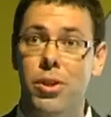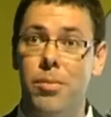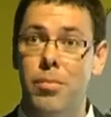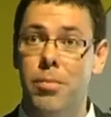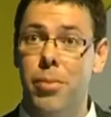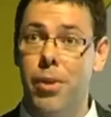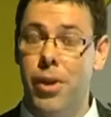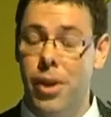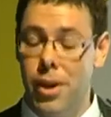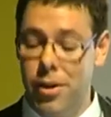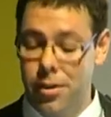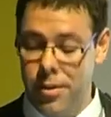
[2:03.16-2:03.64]

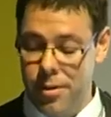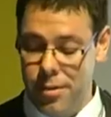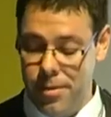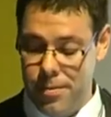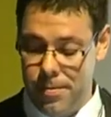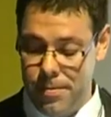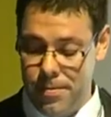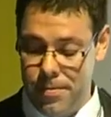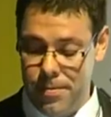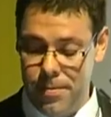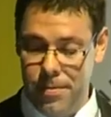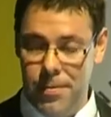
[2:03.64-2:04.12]
part
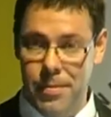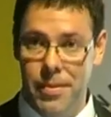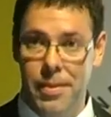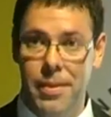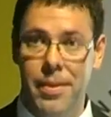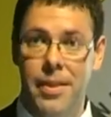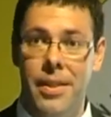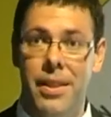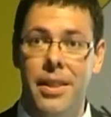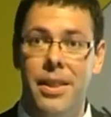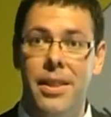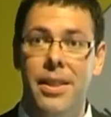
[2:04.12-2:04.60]

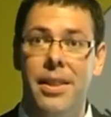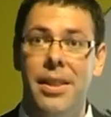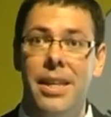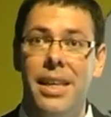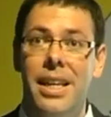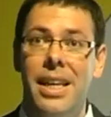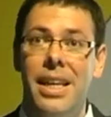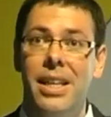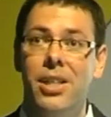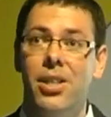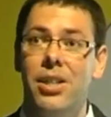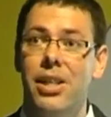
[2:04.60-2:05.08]

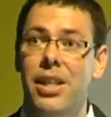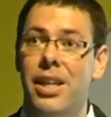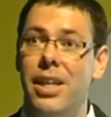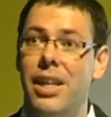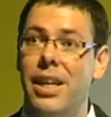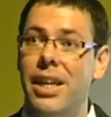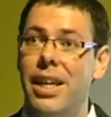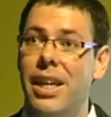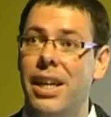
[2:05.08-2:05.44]
is the